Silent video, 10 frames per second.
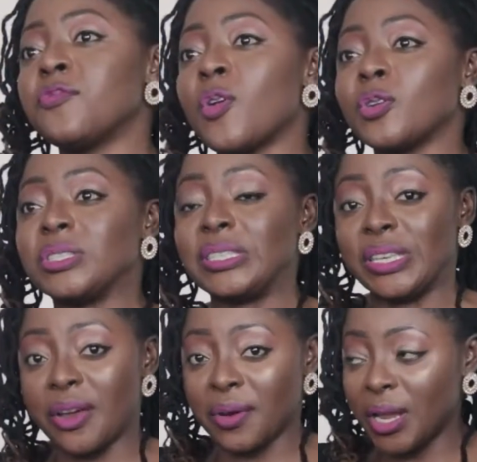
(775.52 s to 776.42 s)

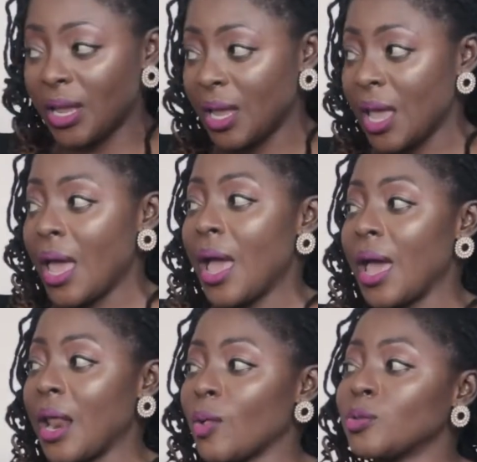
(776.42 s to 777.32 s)
volunteering,
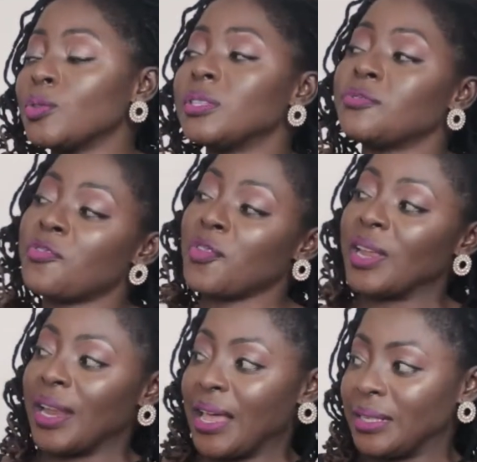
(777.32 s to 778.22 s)
and I also did
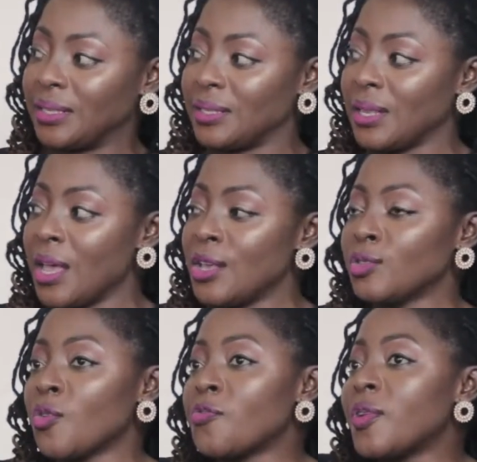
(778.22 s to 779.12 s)
freelance.
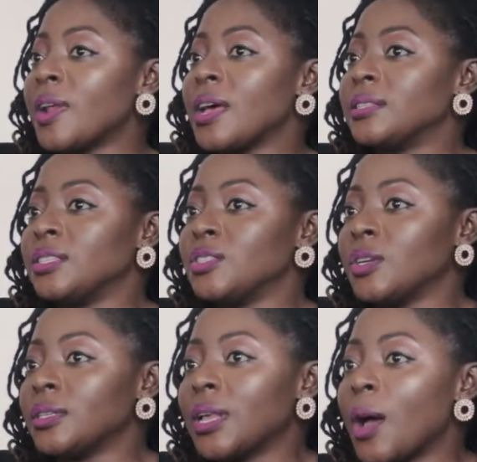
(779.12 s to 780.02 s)
So freelance is
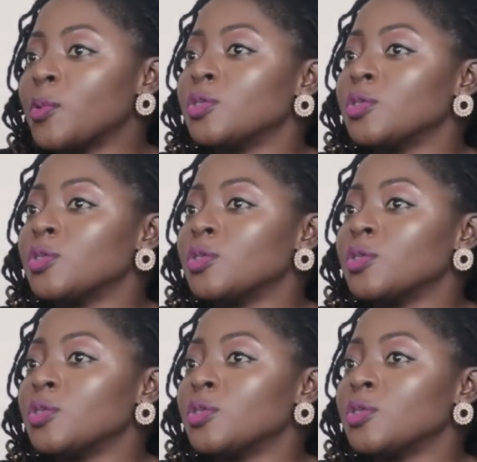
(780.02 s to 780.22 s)
just, I was